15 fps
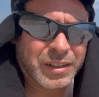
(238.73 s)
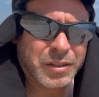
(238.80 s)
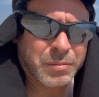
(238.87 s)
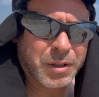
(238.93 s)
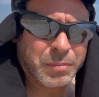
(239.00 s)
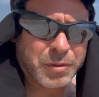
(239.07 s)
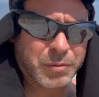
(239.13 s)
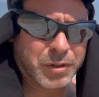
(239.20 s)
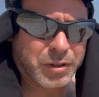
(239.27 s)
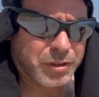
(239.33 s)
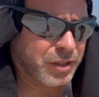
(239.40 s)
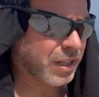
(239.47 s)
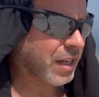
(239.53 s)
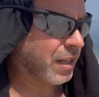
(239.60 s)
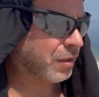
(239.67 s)
you might be
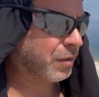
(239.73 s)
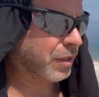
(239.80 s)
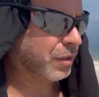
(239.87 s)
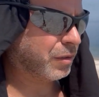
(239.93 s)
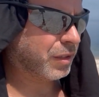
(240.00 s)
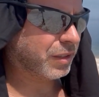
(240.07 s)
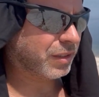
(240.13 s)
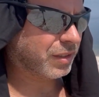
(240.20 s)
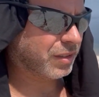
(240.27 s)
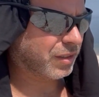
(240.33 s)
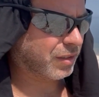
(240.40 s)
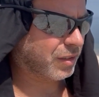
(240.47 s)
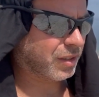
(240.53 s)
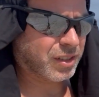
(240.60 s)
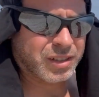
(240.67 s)
wondering, how do I know that this
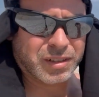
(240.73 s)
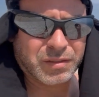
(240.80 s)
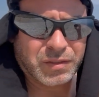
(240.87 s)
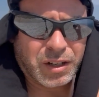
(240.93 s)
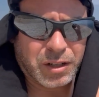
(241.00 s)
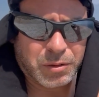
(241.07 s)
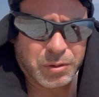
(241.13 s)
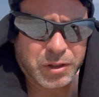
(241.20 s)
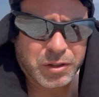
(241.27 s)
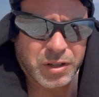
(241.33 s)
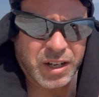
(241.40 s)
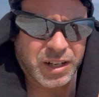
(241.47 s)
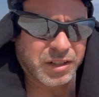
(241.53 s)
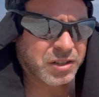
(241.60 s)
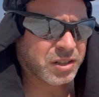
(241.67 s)
is firework
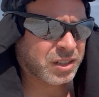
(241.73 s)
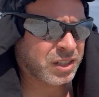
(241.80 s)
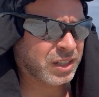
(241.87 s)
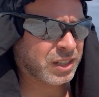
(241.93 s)
trash?